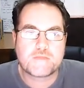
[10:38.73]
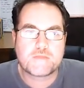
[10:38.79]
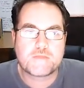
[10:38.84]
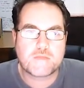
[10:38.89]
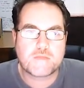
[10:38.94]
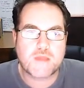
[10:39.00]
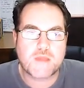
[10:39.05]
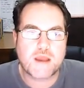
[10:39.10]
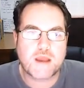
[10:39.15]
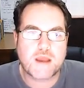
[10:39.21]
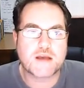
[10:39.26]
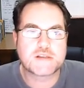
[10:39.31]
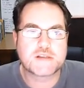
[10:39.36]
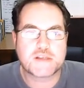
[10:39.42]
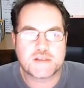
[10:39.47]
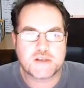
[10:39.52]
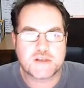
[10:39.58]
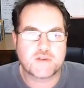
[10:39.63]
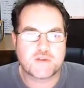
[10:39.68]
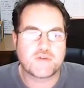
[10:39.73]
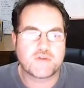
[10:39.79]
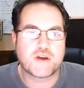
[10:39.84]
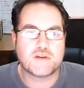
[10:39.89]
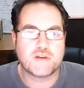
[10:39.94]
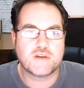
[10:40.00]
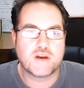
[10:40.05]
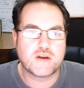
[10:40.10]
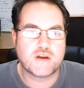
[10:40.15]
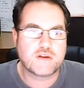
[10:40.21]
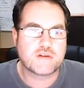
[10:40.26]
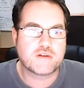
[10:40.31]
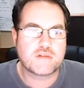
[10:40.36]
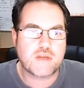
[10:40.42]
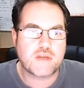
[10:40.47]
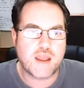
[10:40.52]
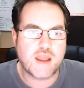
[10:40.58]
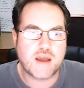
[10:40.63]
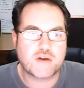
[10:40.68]
And ask yourself, hey,
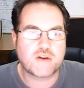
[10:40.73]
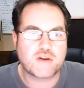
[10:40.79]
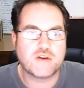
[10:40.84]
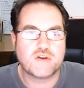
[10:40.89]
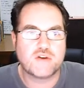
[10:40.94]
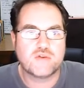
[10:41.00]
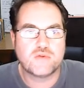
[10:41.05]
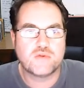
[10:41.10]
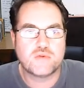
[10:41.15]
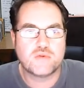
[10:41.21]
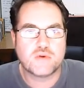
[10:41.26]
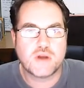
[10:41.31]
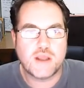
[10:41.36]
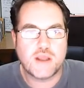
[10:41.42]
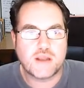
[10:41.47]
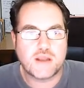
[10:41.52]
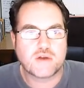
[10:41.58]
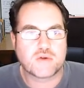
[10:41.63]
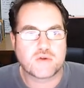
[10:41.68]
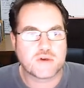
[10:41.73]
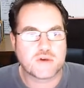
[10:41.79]
how can you increase